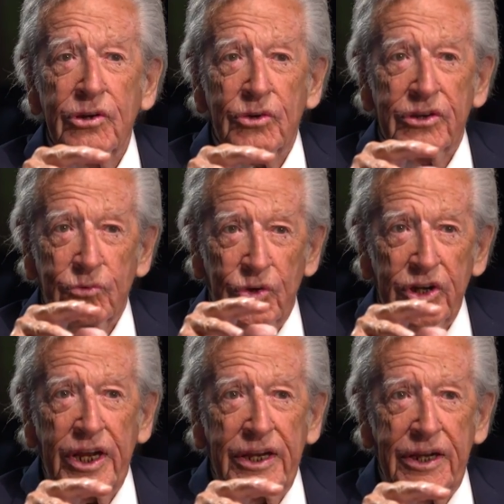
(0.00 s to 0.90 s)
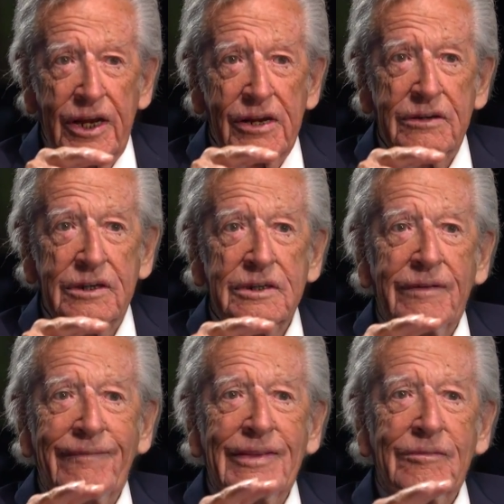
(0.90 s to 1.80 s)
who were working there,
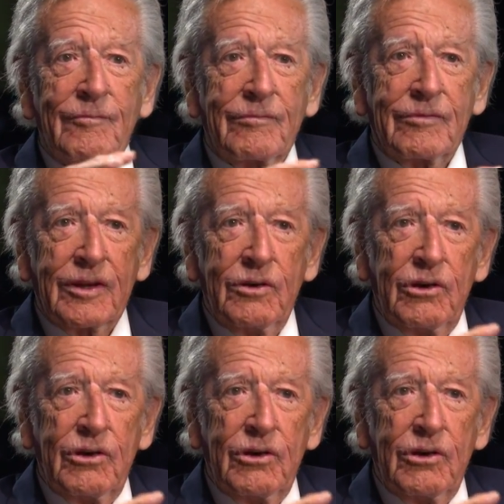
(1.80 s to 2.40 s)
who